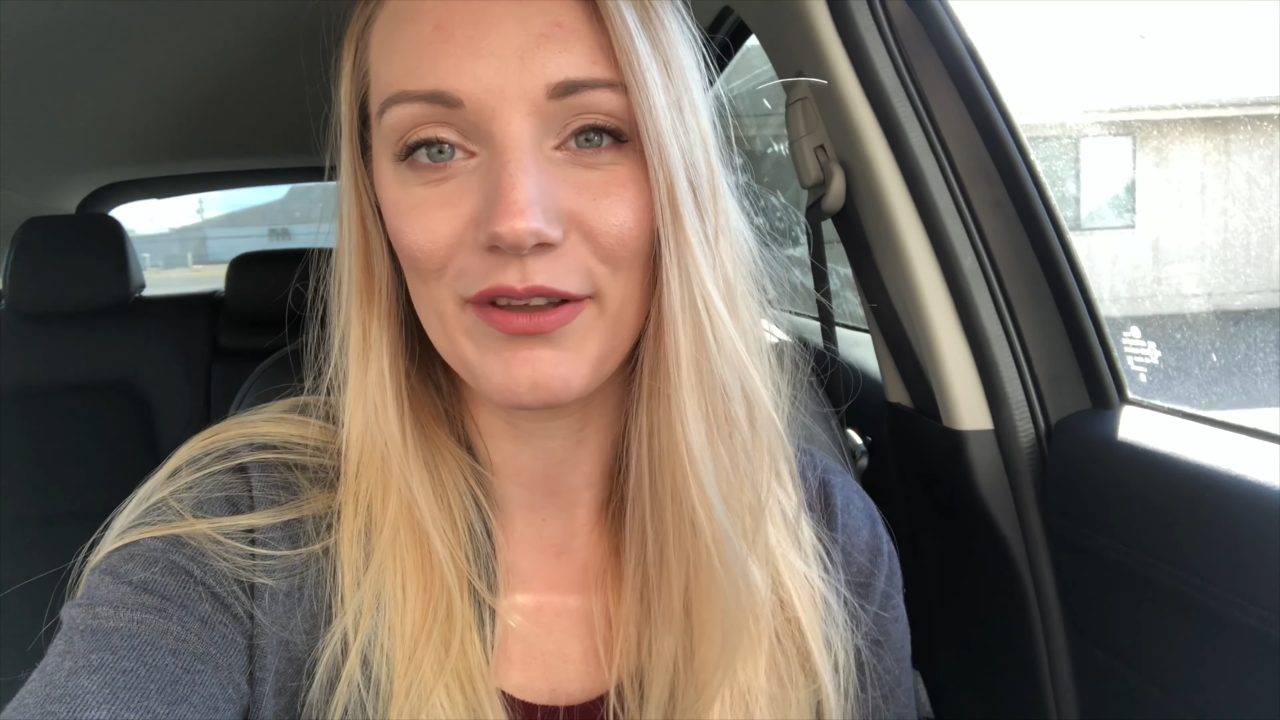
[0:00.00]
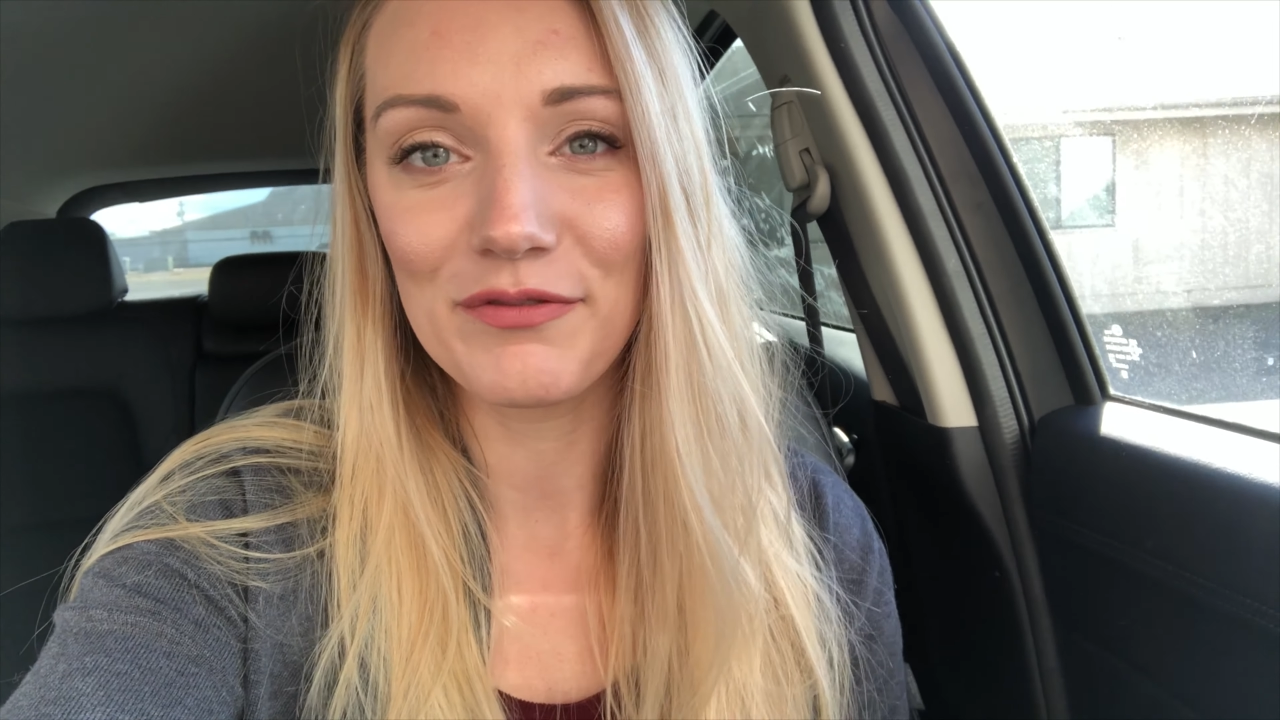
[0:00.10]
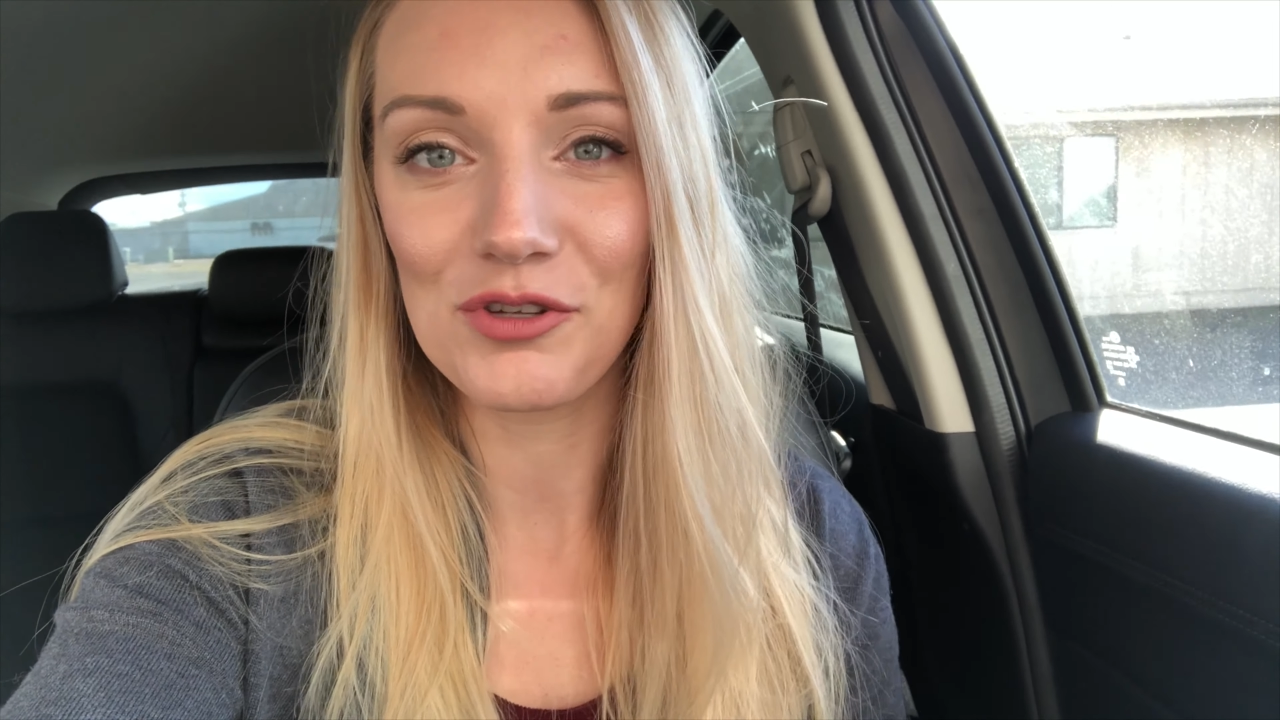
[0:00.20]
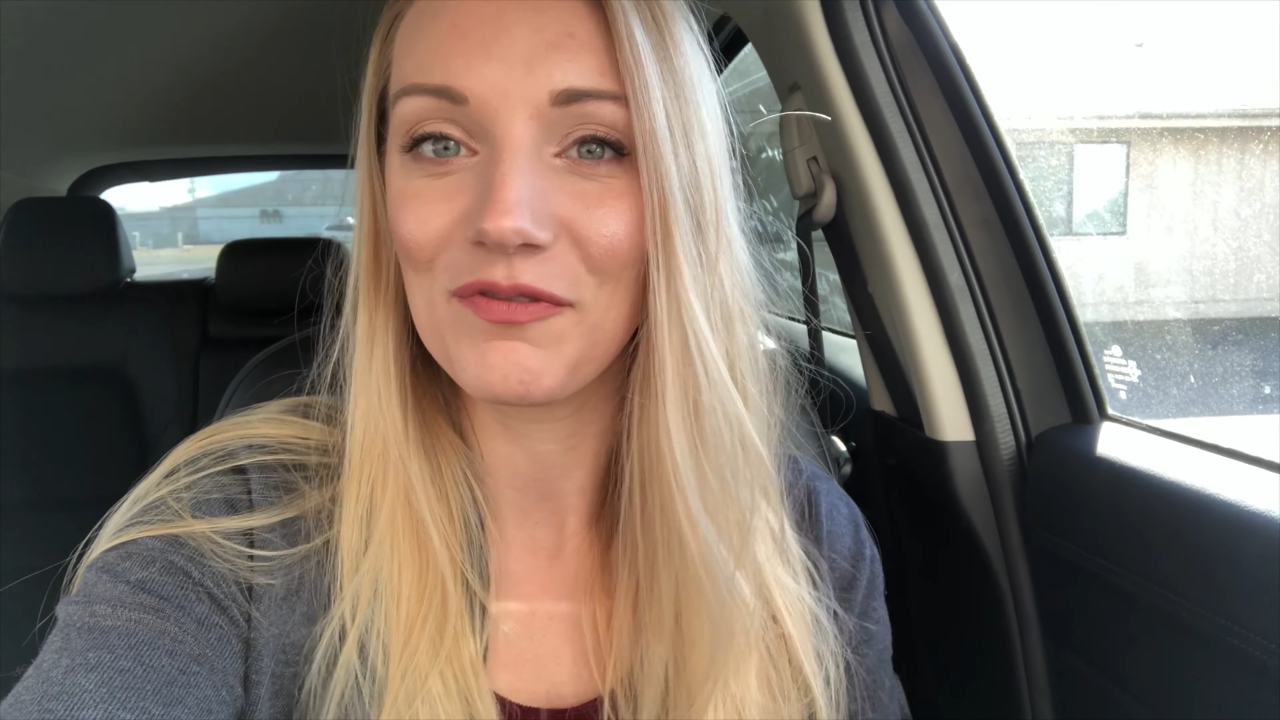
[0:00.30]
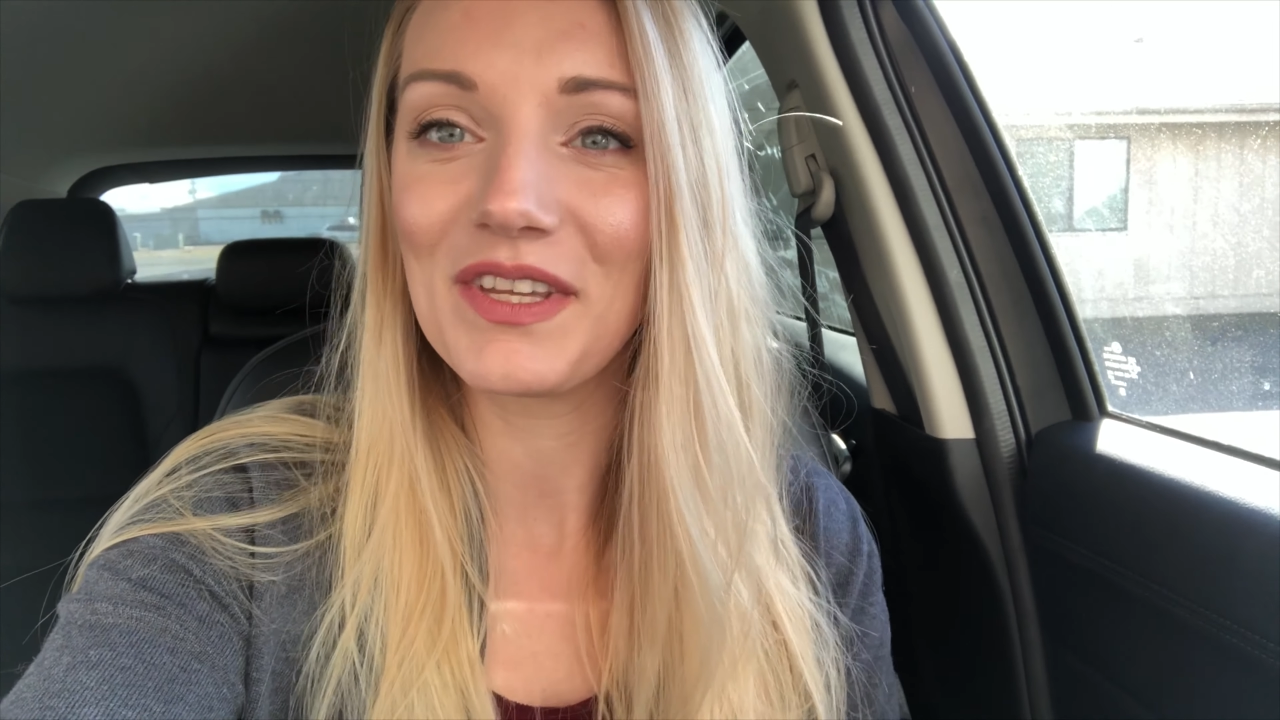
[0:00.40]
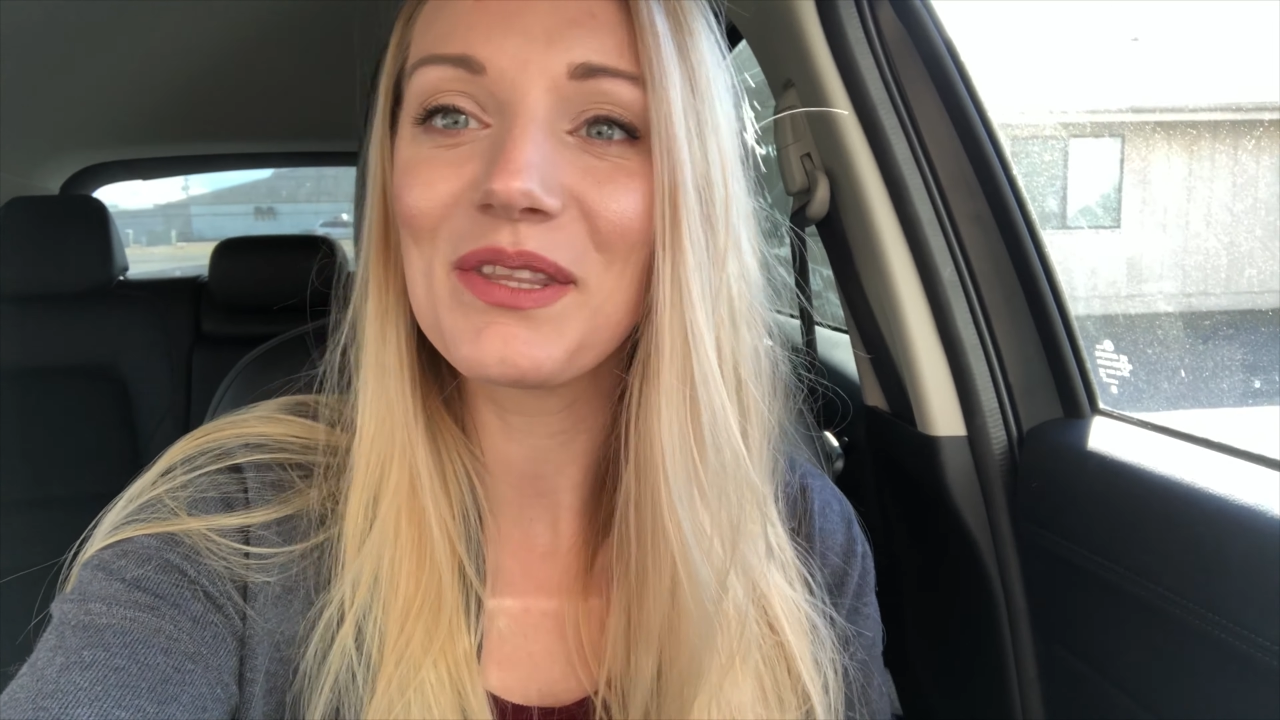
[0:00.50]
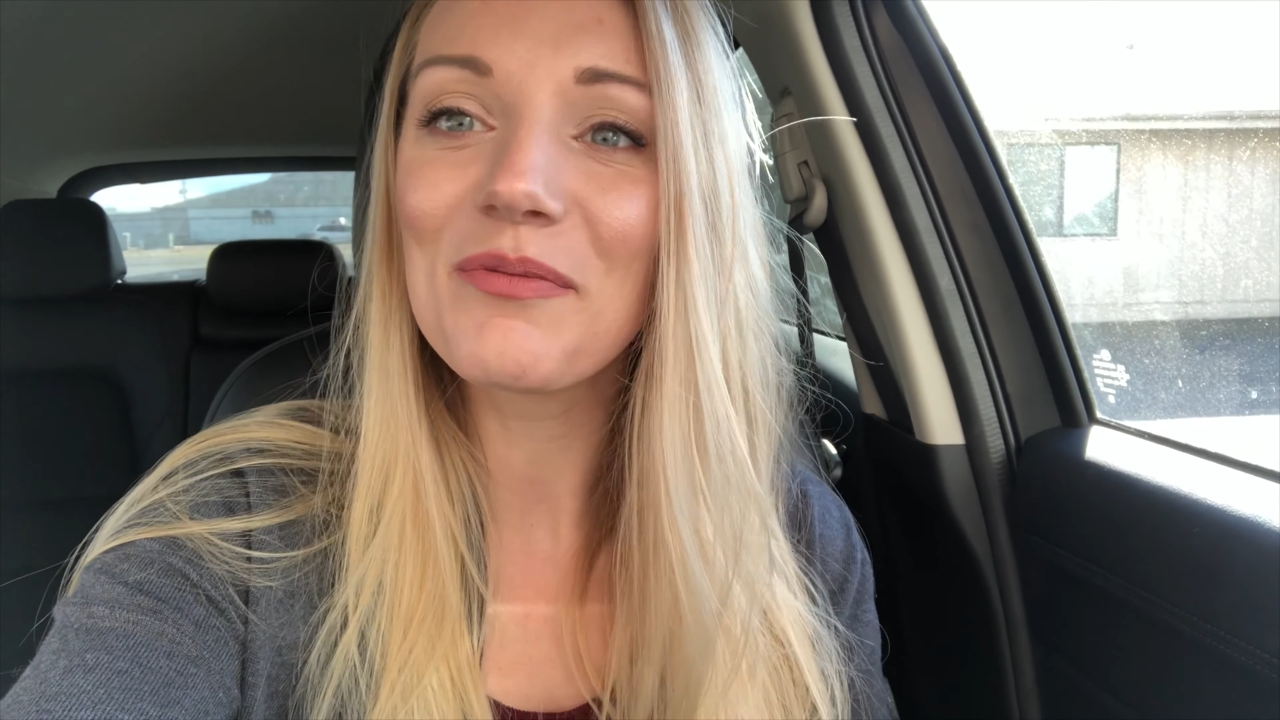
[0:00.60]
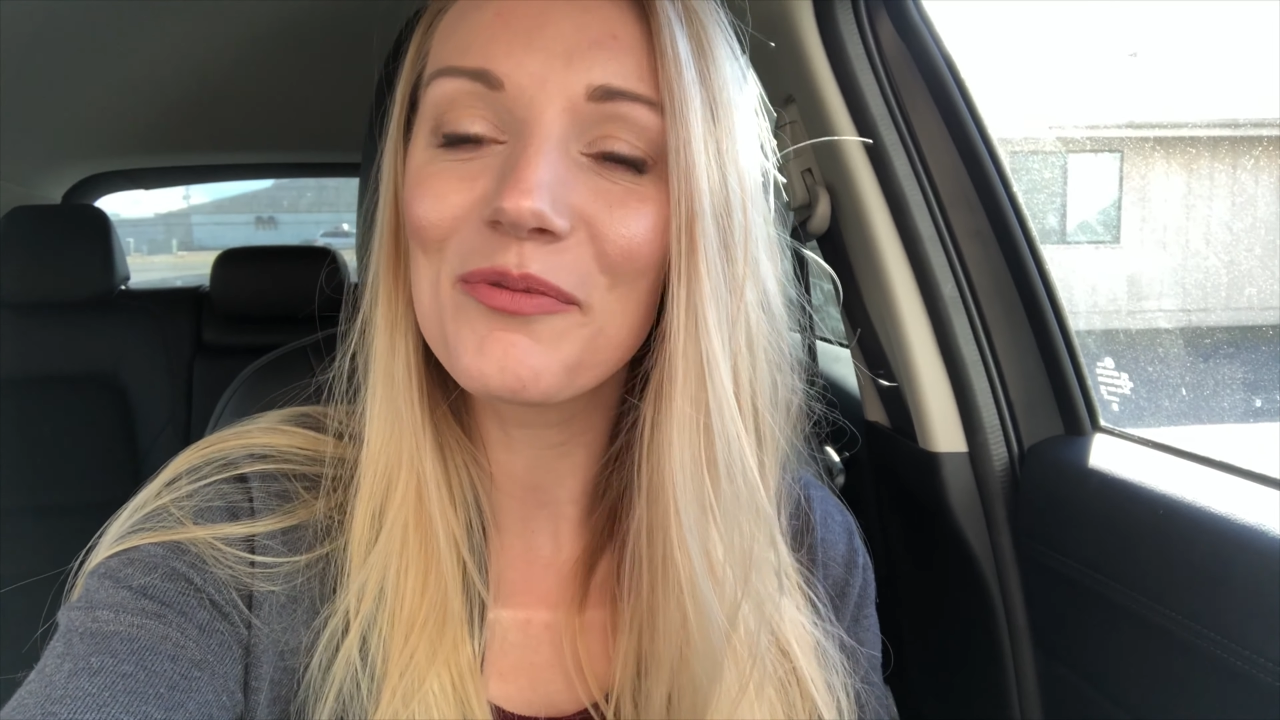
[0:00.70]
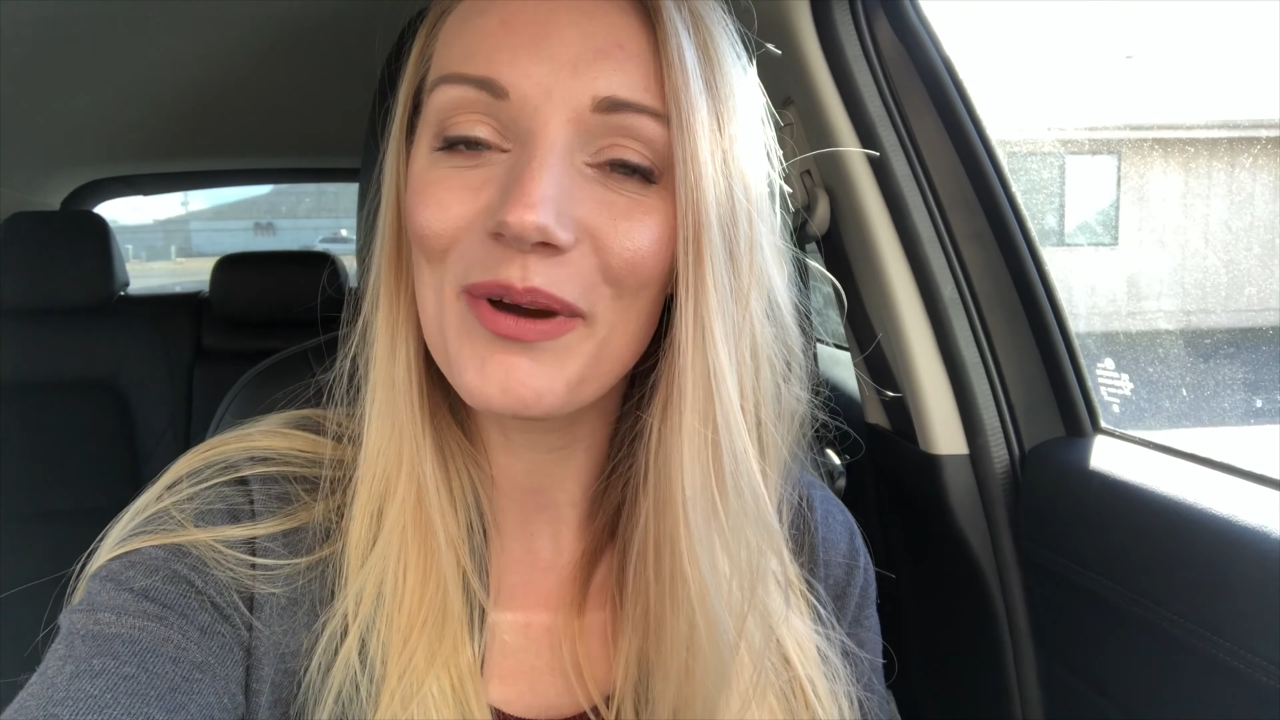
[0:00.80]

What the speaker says: self-serving the